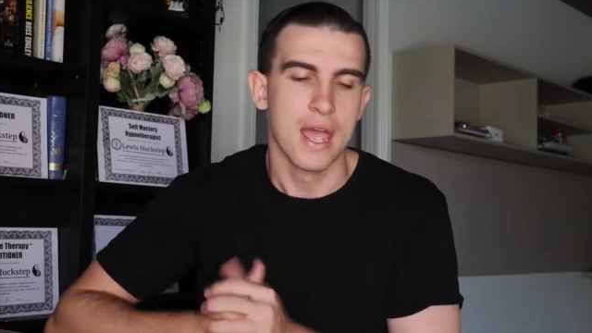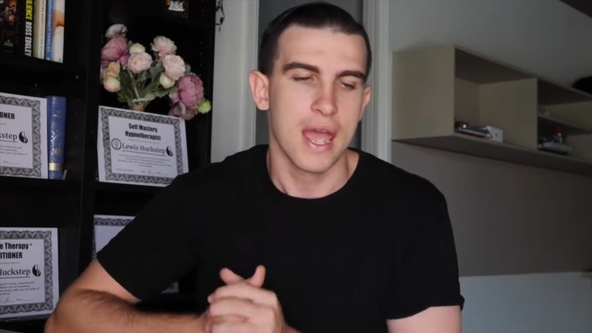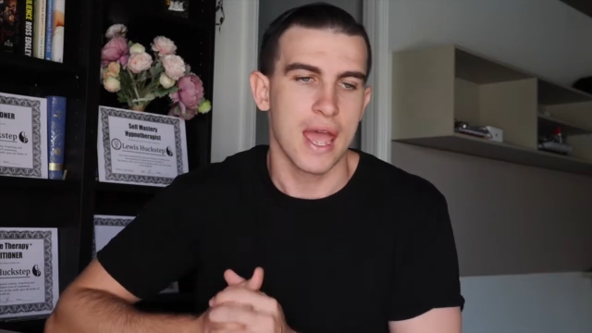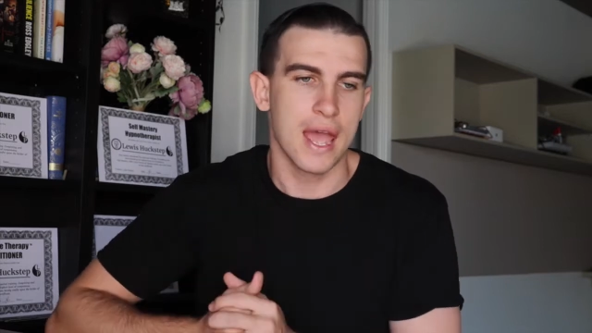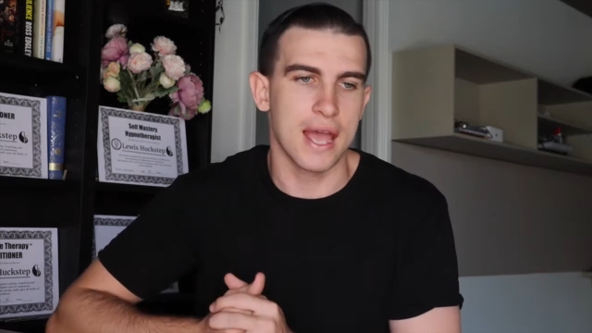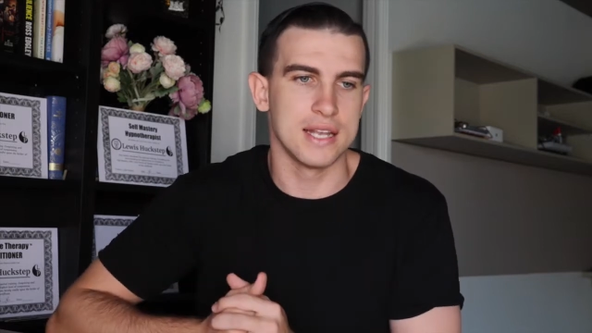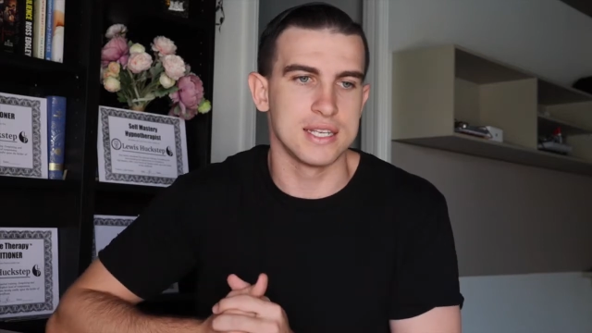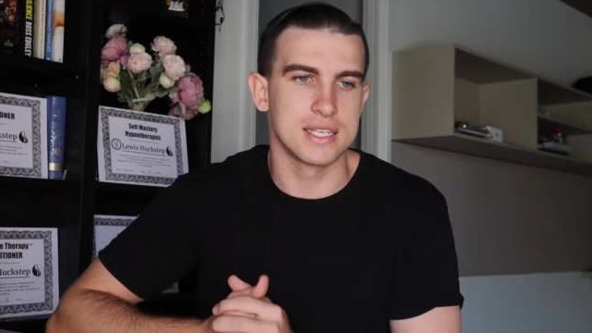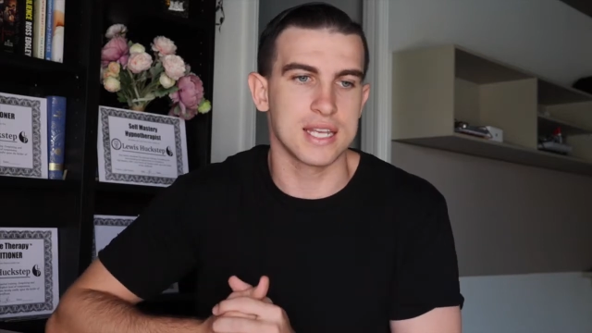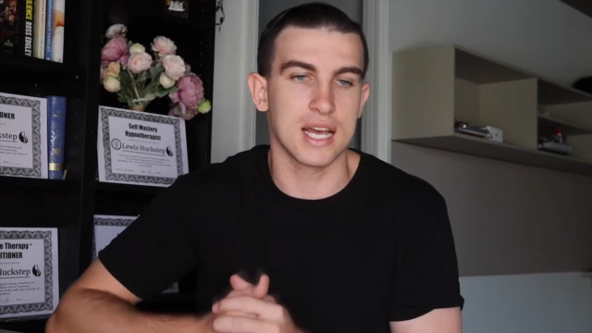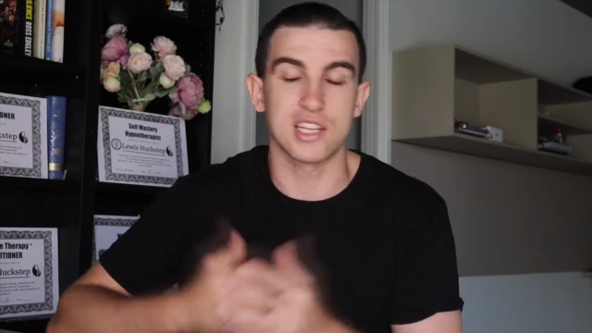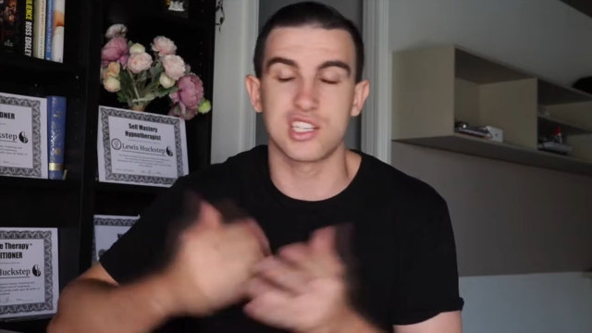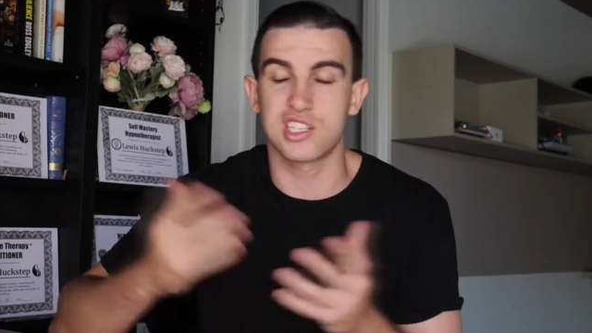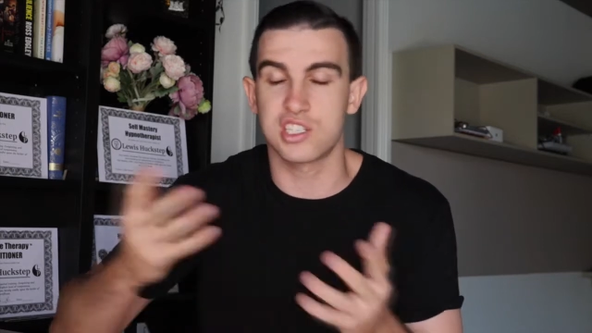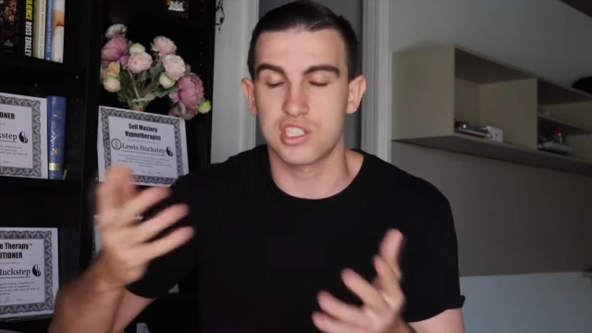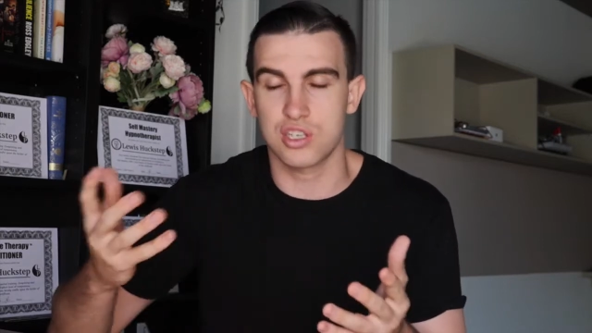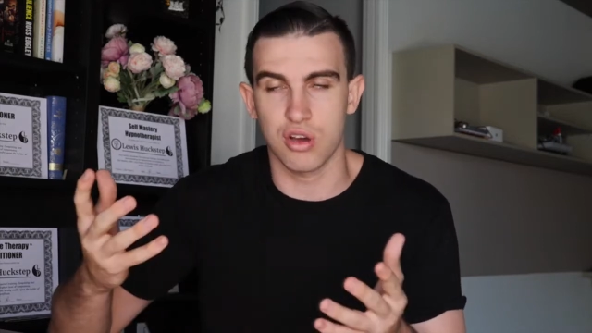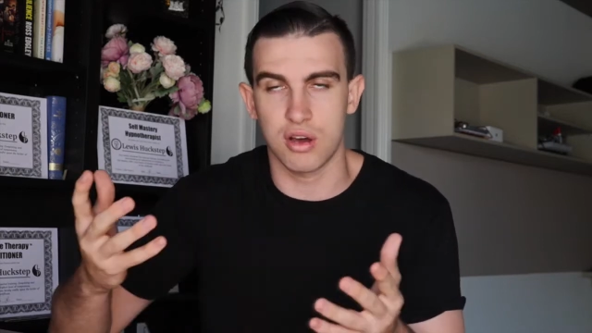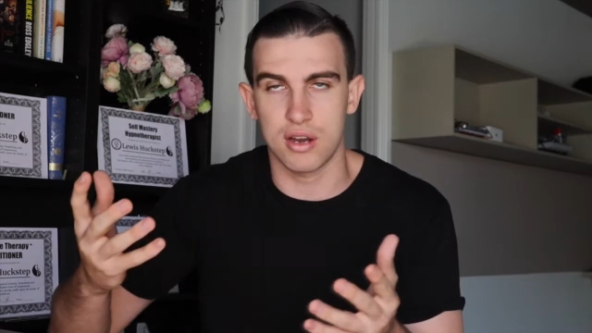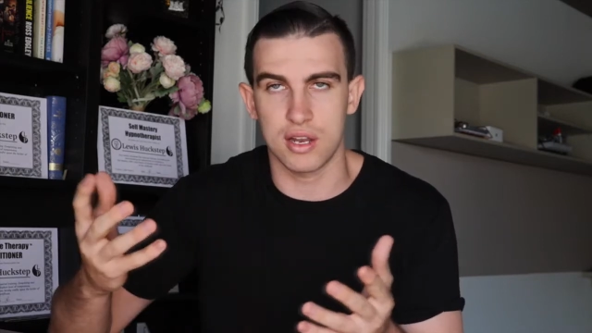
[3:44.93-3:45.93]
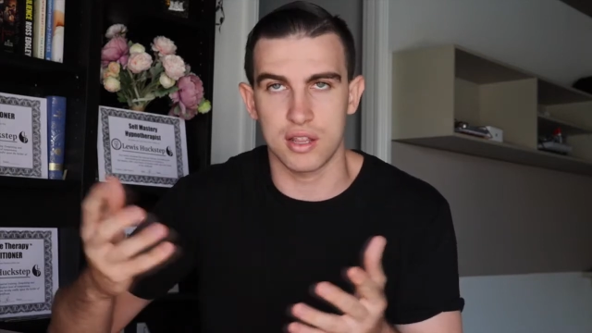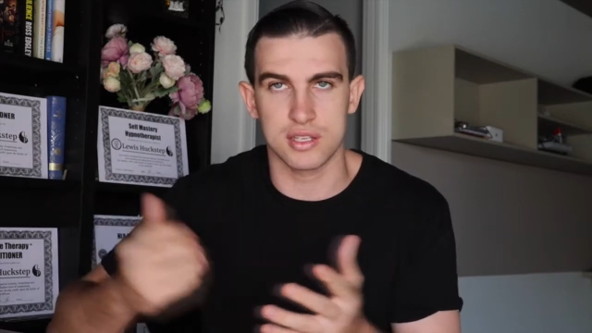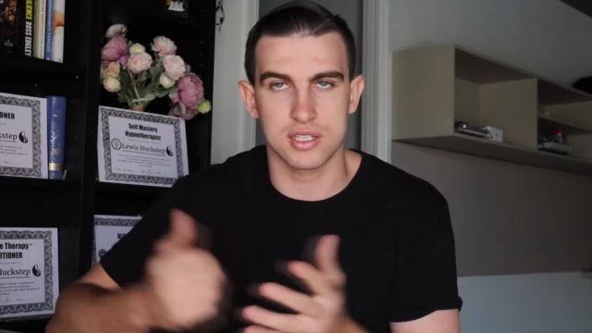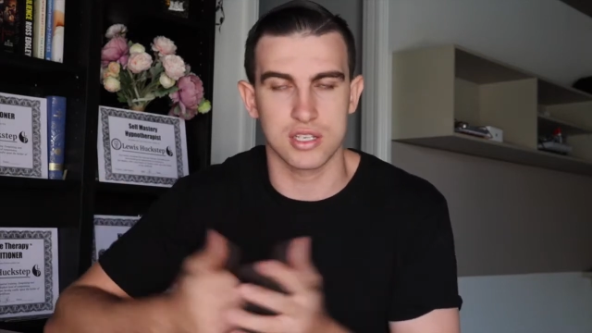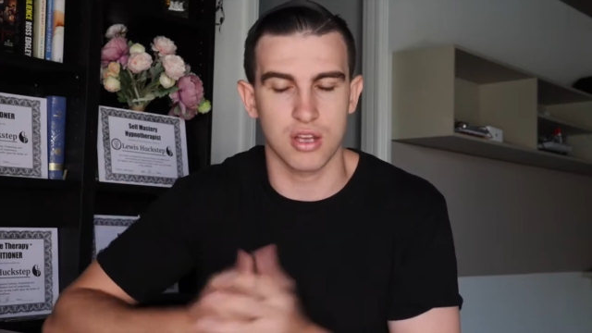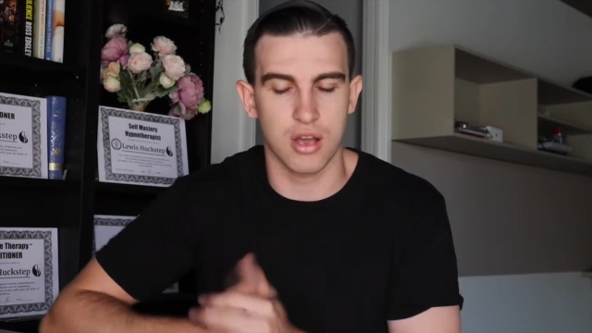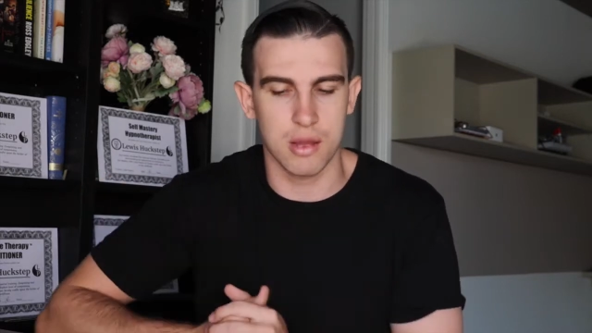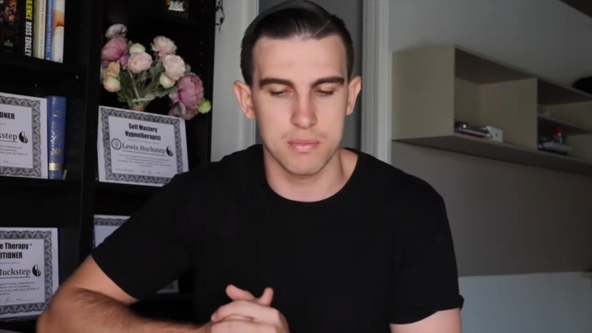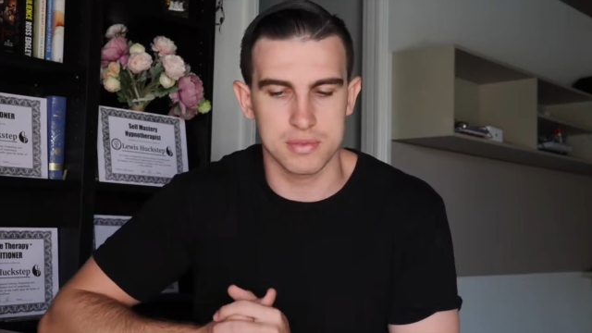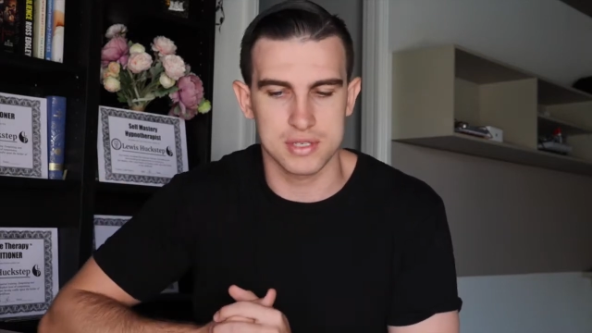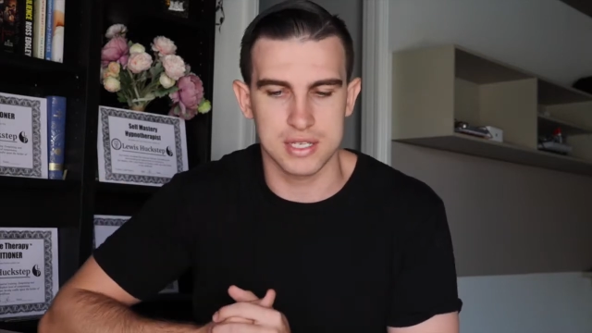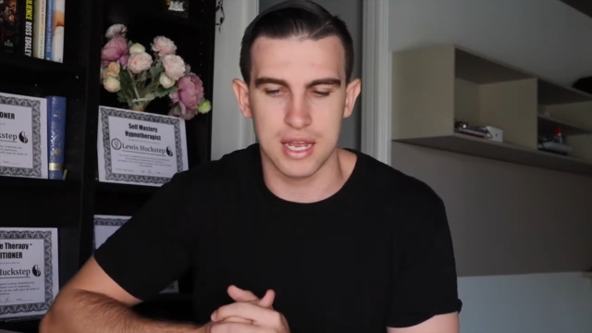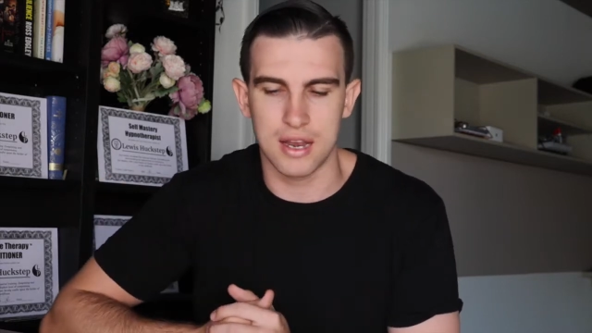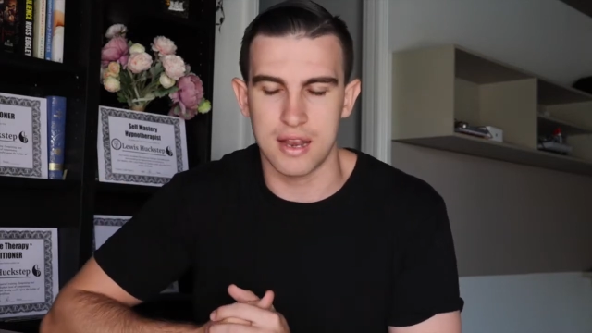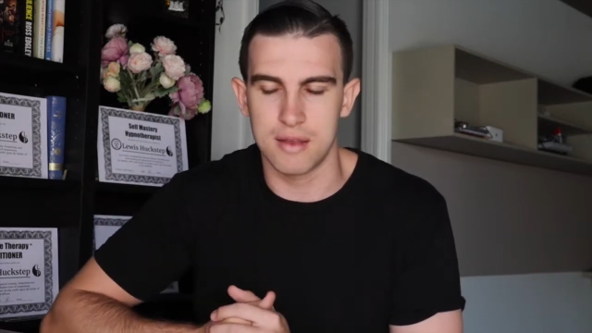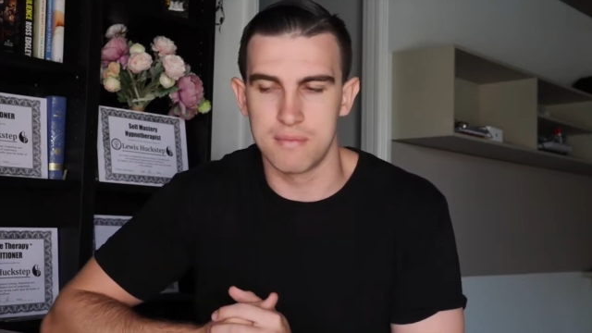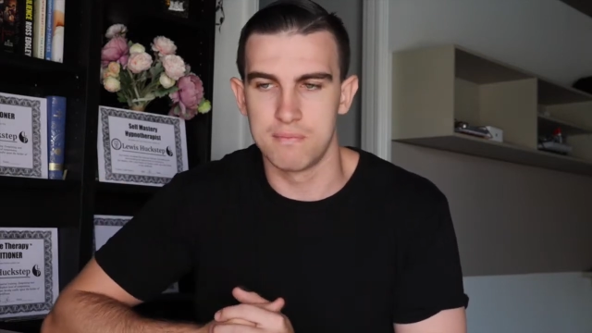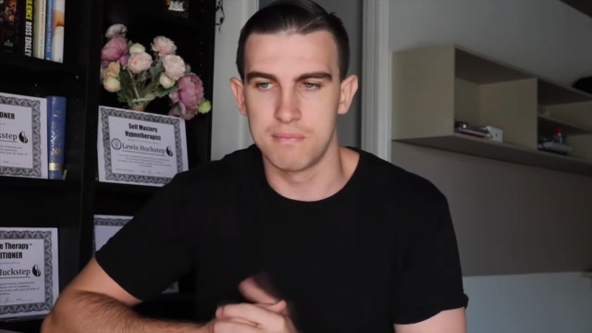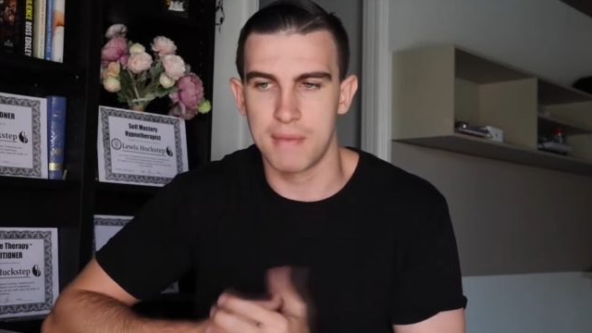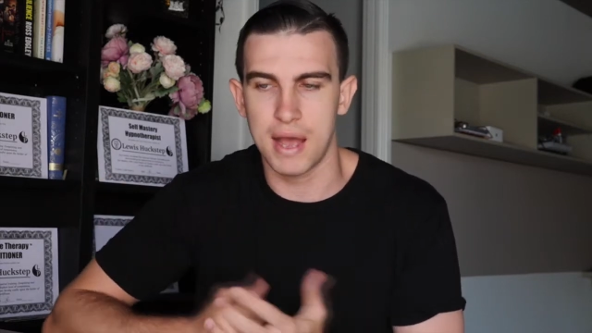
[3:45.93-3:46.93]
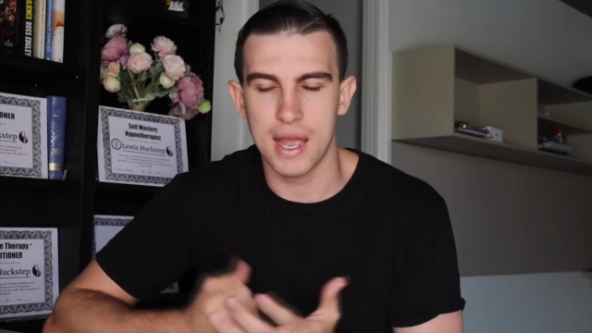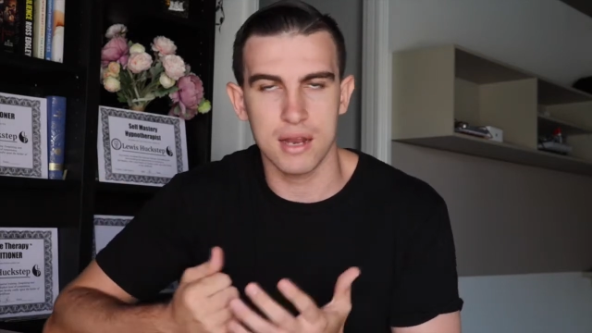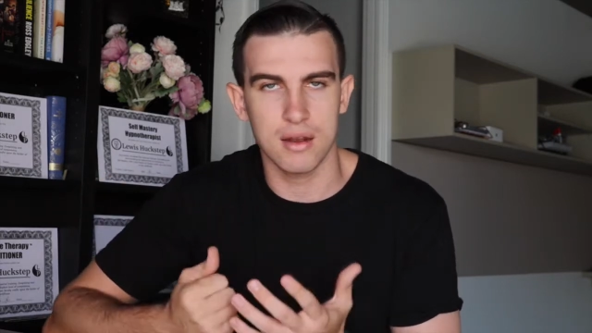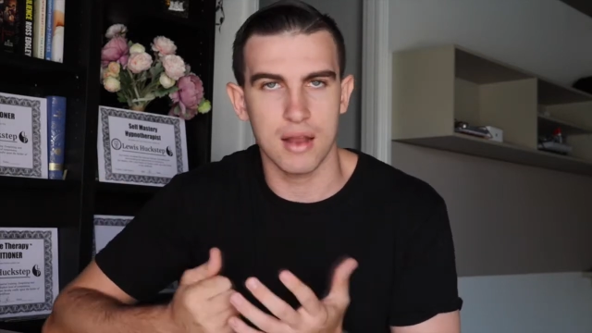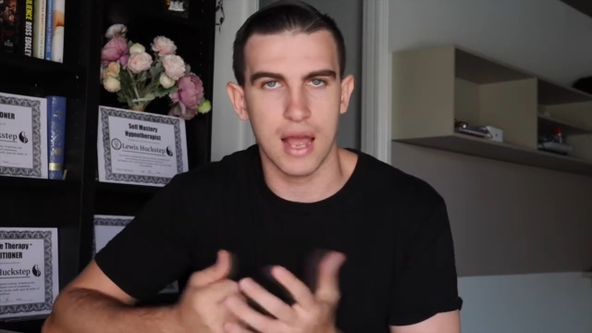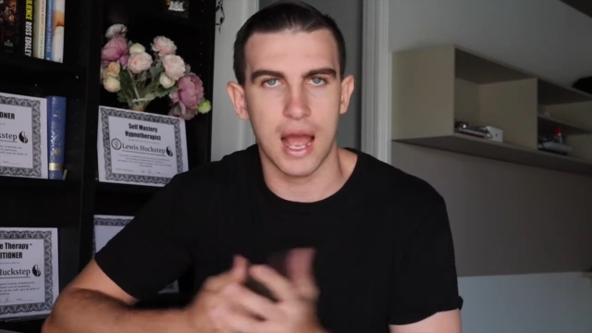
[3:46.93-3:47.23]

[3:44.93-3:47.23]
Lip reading: And Scott at the time said, mate,